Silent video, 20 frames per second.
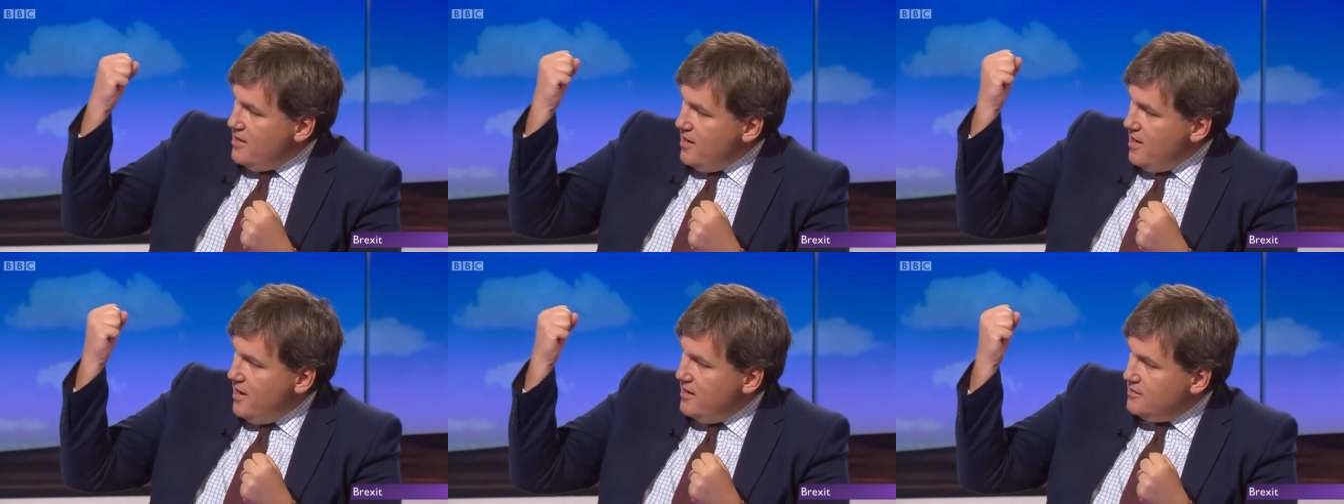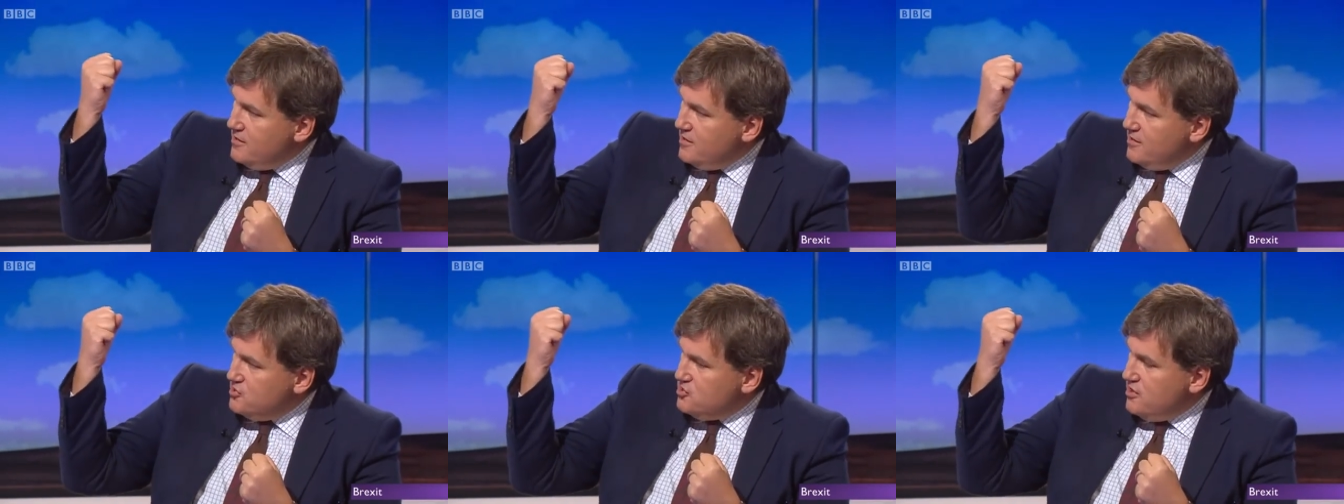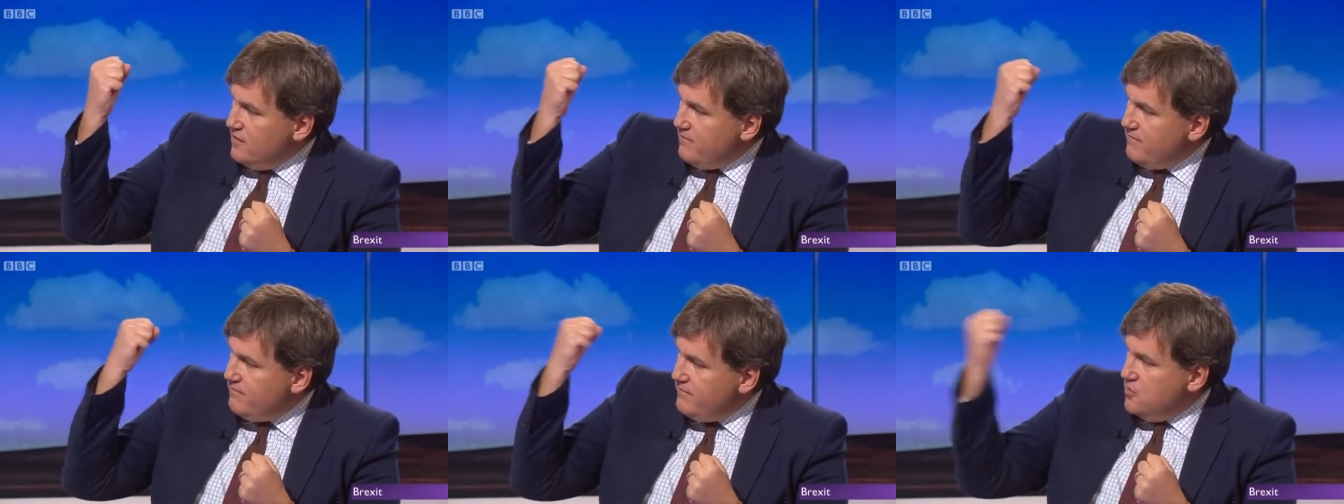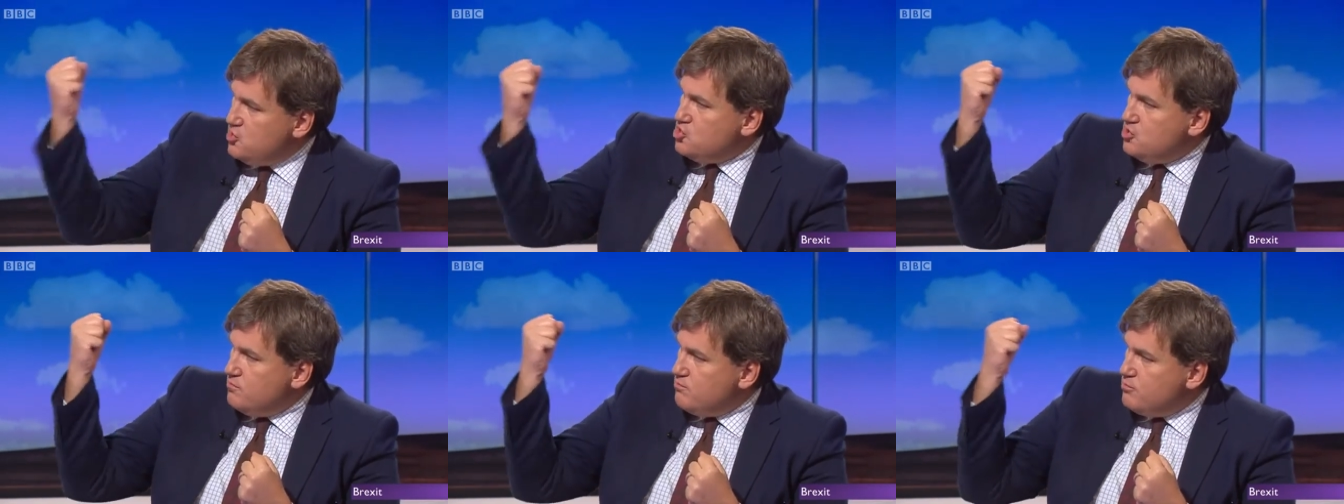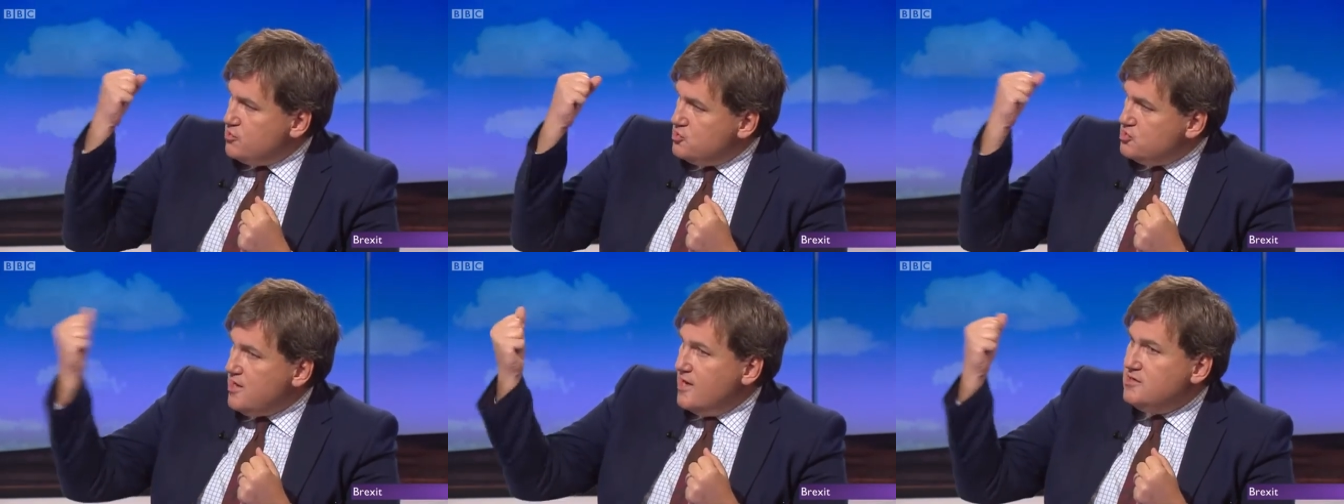idealistic vision
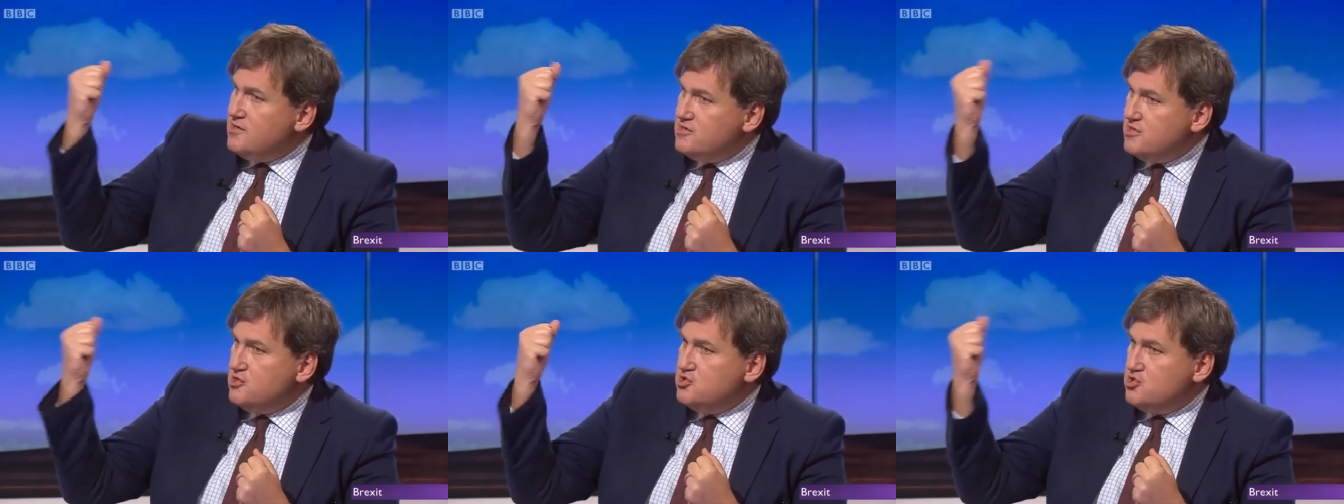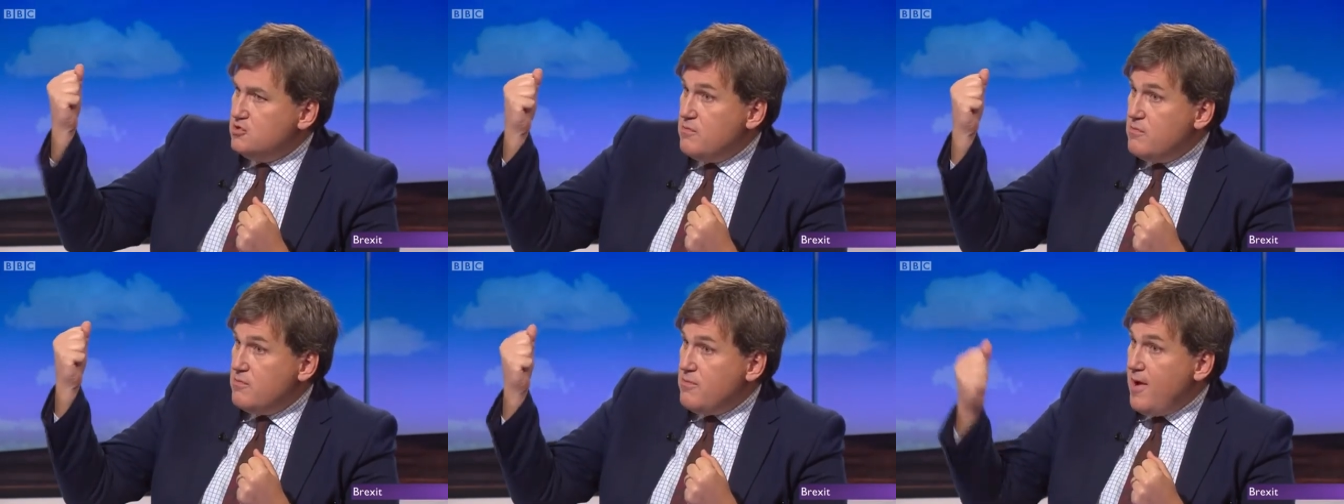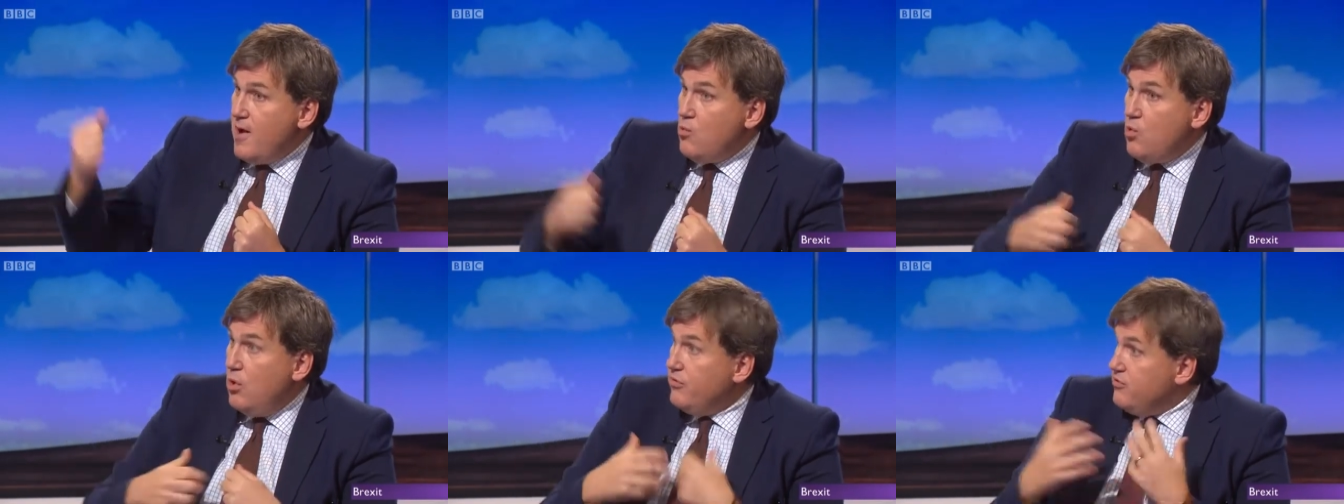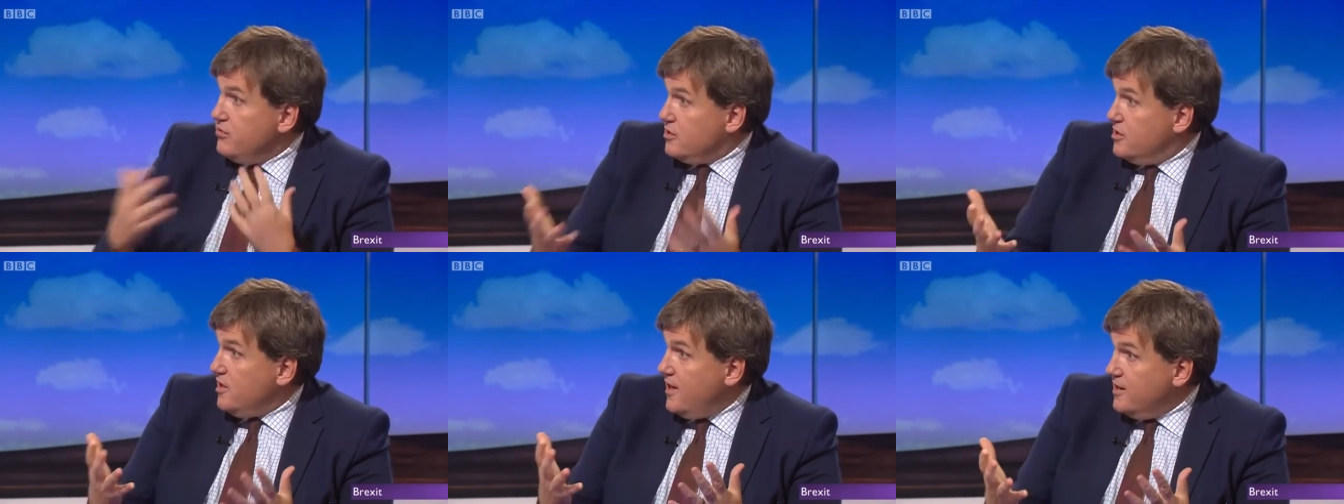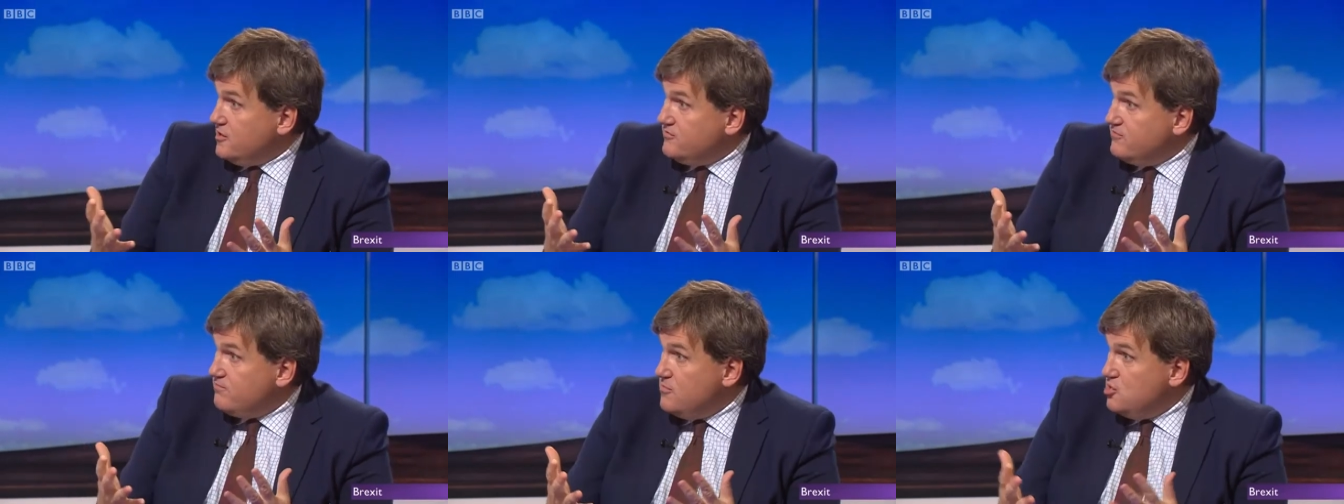presenting to them about what the
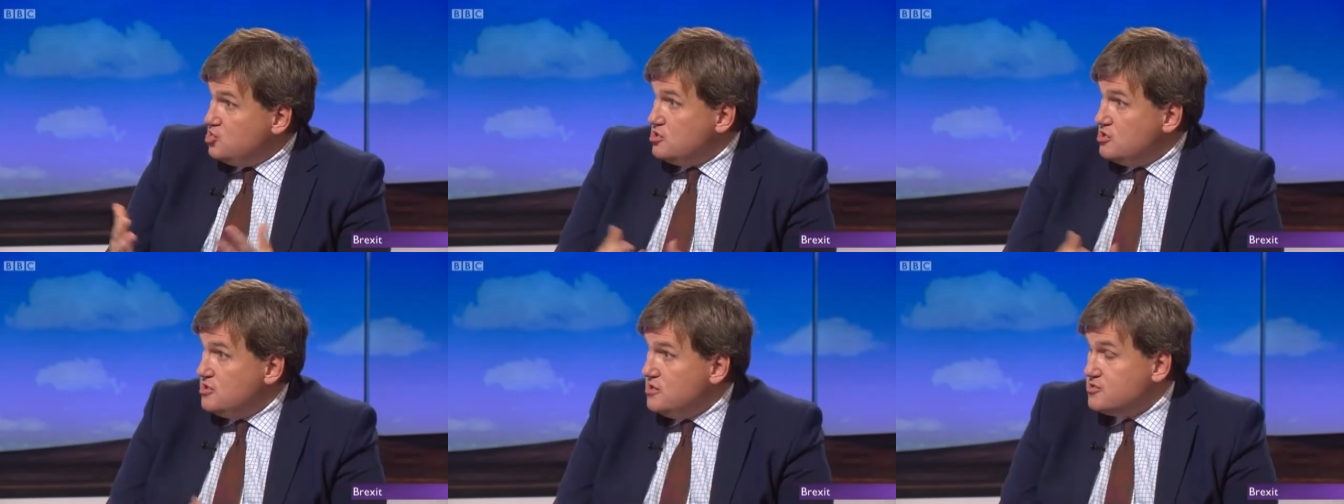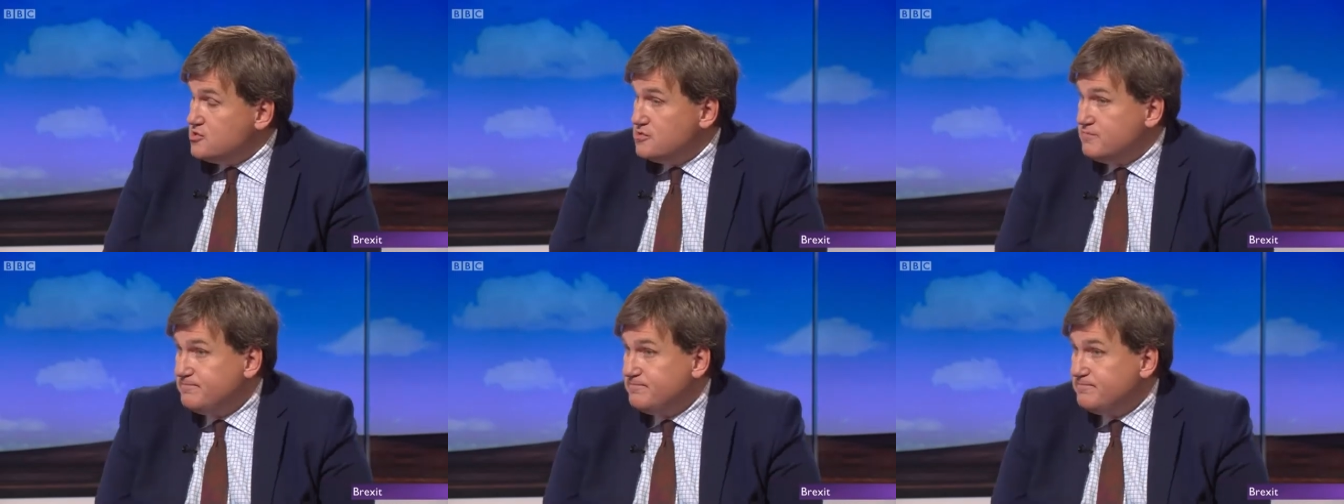collective mission is.